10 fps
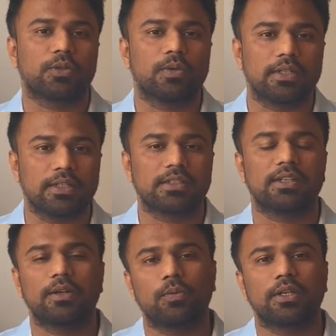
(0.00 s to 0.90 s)
to
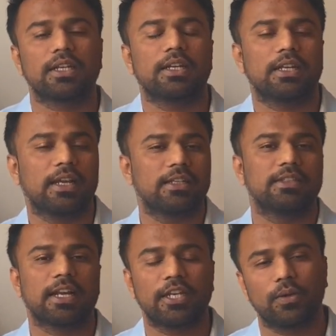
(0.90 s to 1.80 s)
understand what
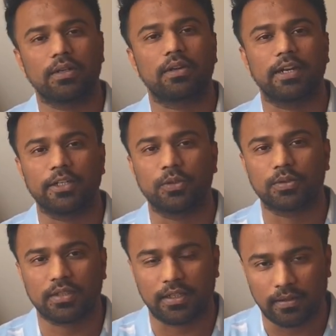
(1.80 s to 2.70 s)
exactly you are trying to
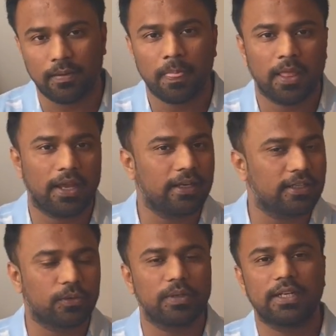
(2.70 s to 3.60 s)
say, and
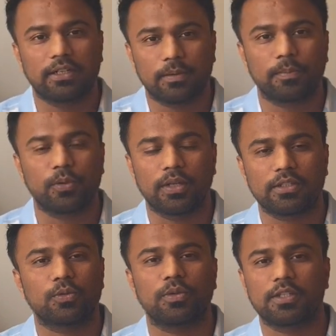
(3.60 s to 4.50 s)
it will get approved as
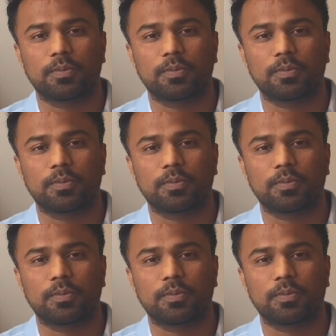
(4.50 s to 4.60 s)
soon as